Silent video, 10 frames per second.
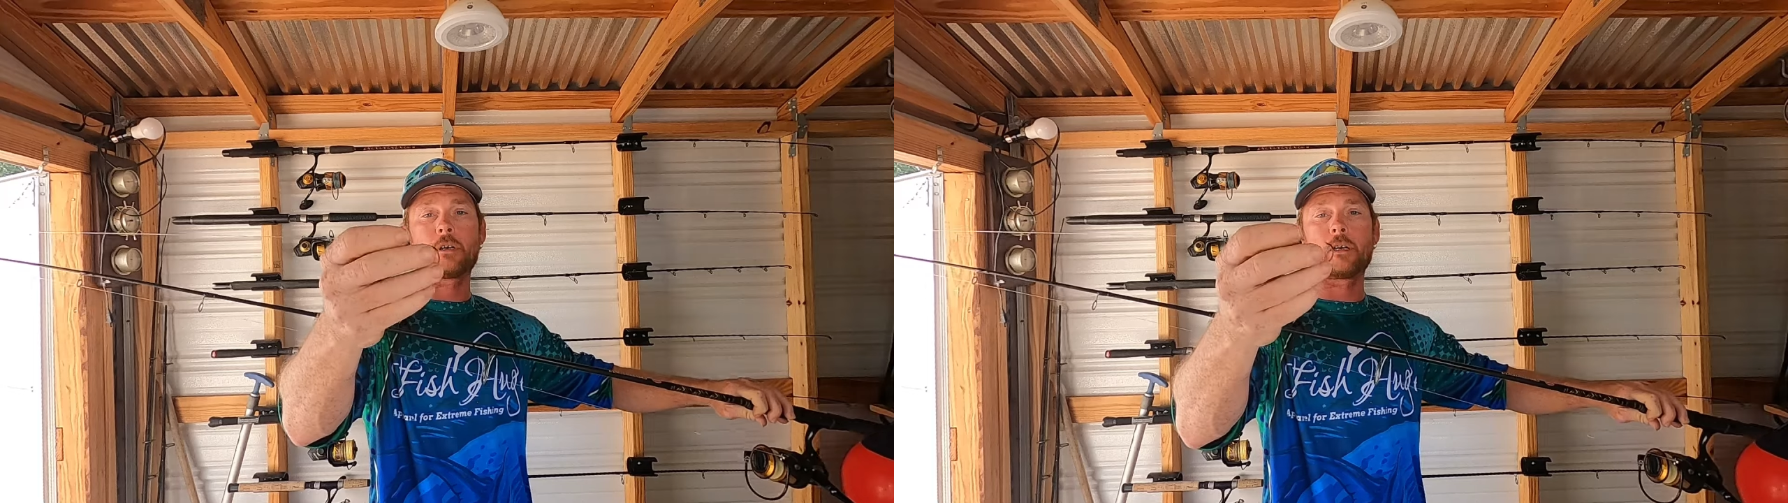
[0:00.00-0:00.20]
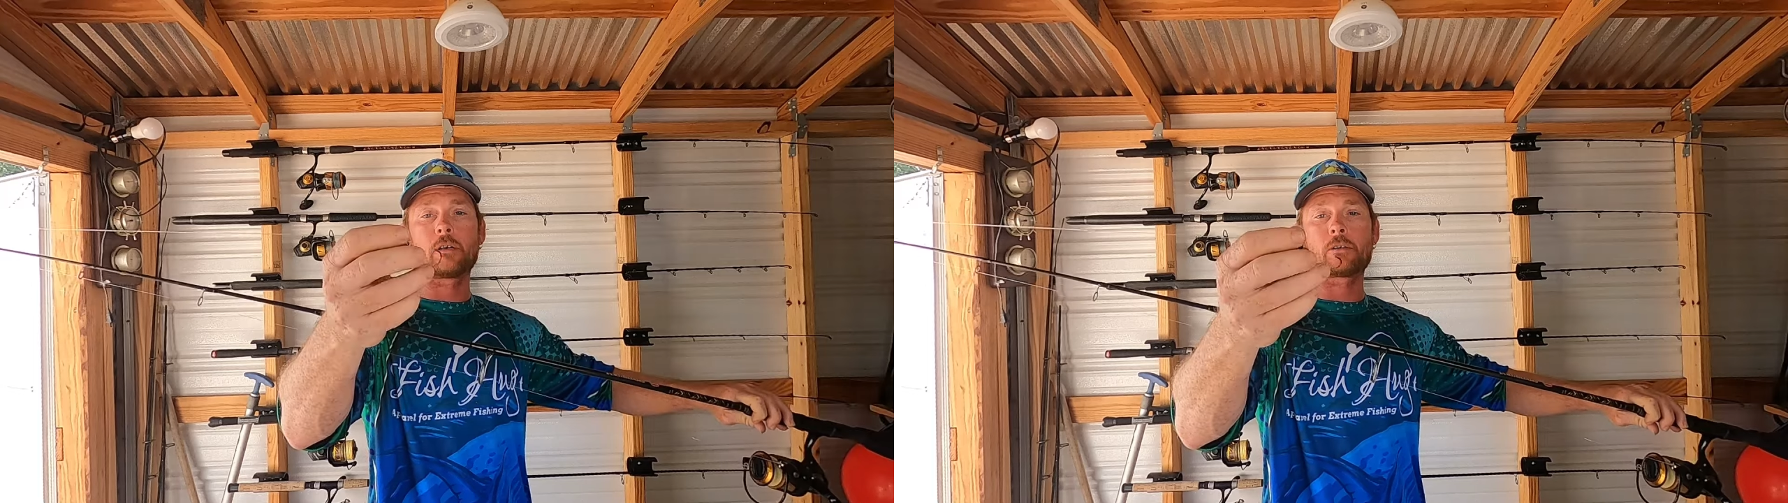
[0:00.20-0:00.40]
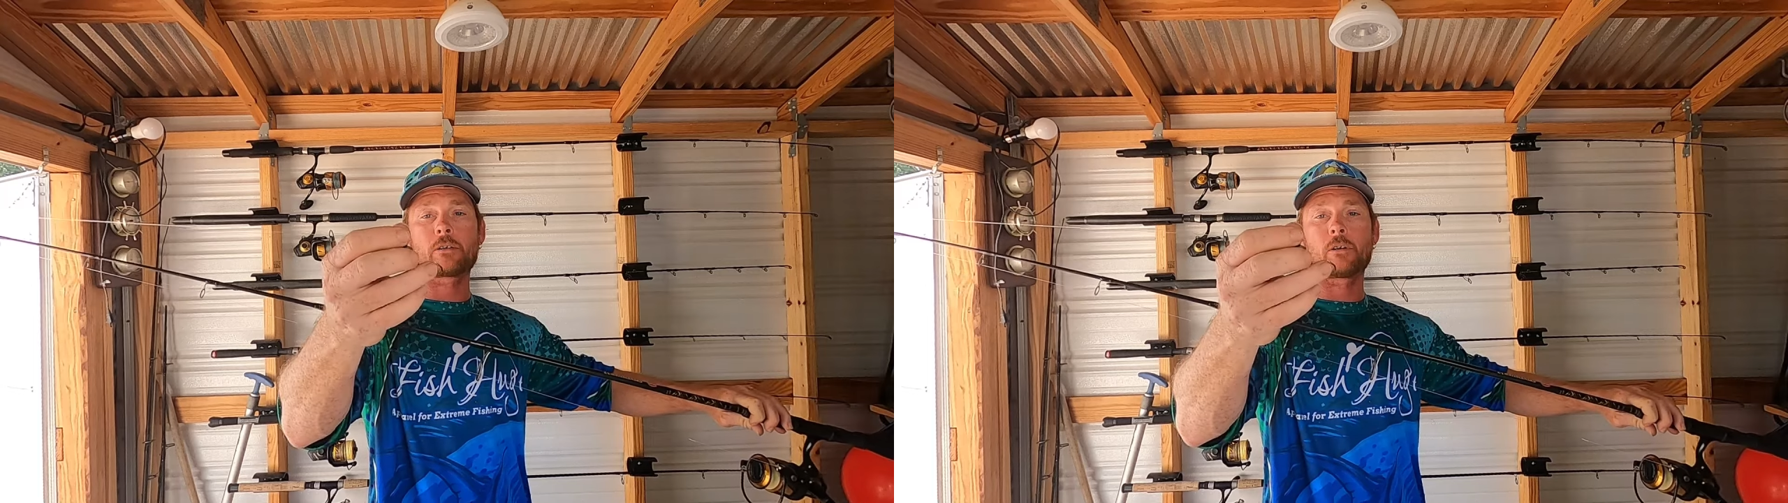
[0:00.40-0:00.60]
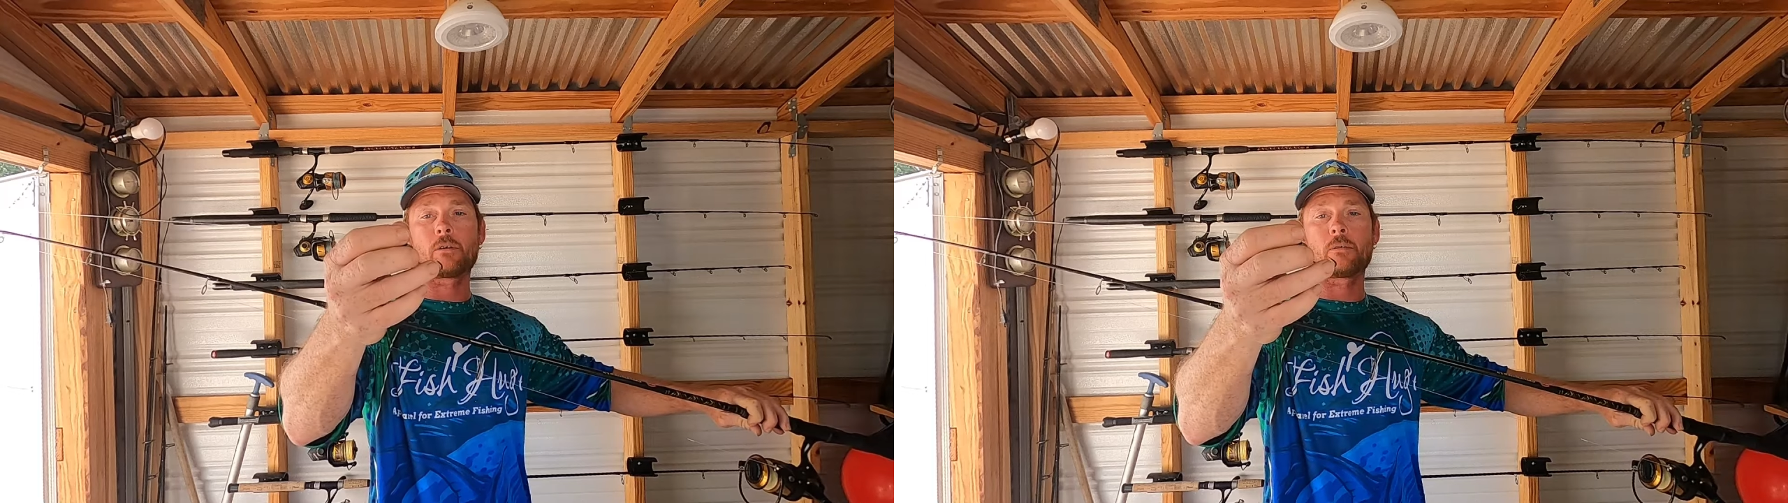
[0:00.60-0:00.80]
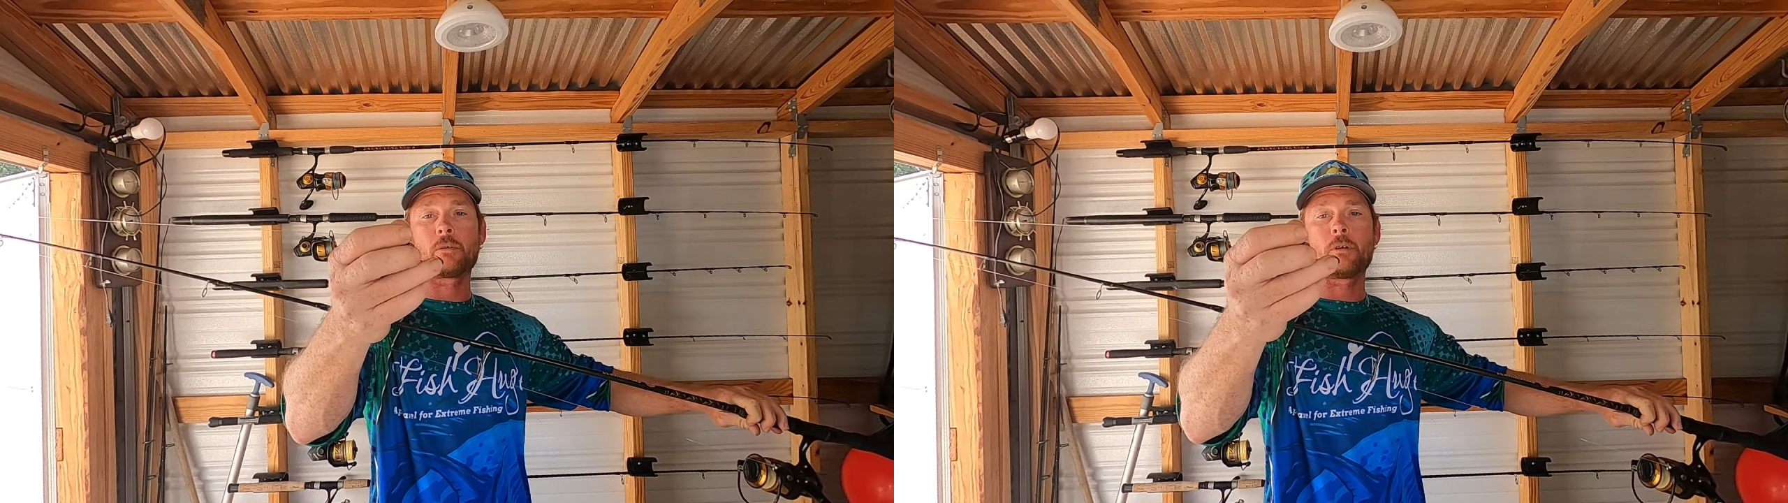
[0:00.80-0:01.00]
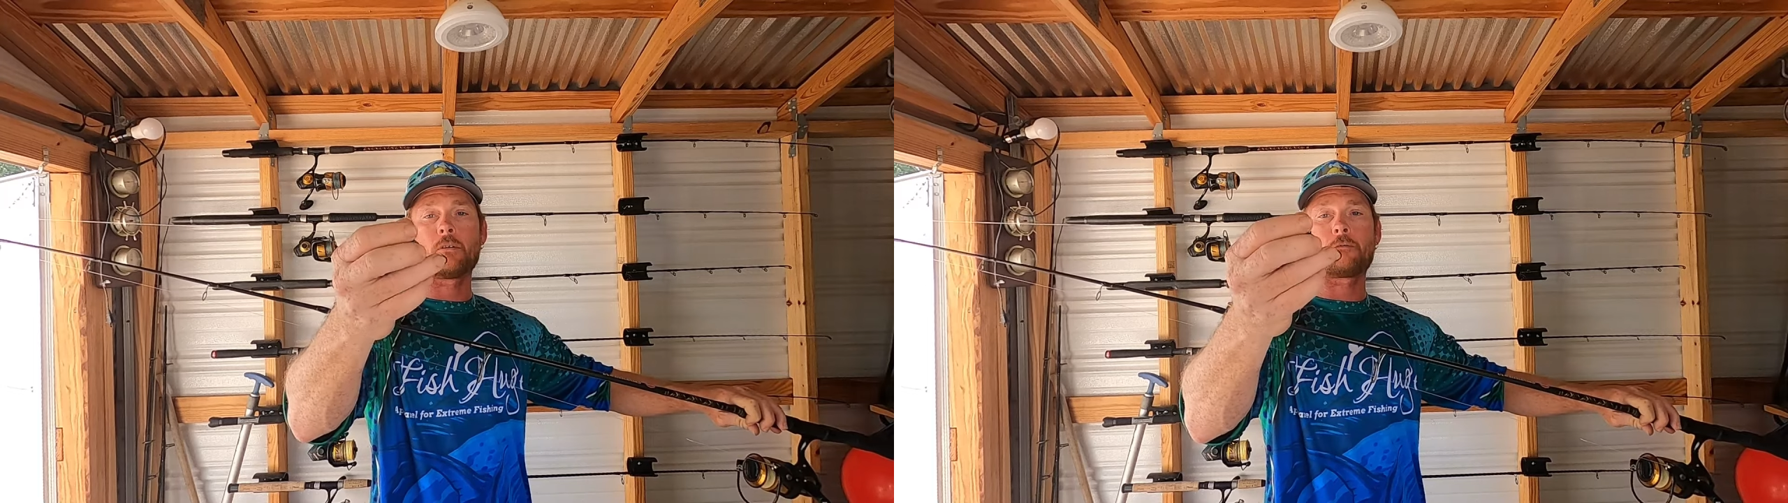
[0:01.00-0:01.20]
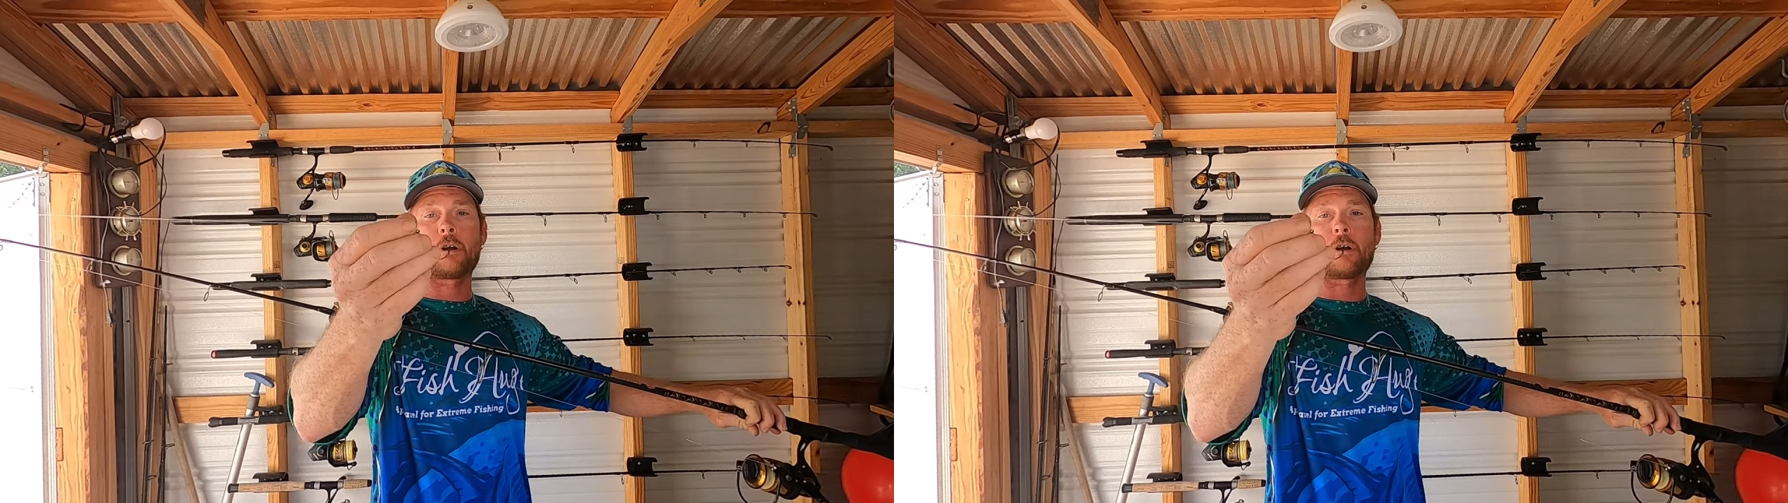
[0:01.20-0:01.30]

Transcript: on there. So, you know,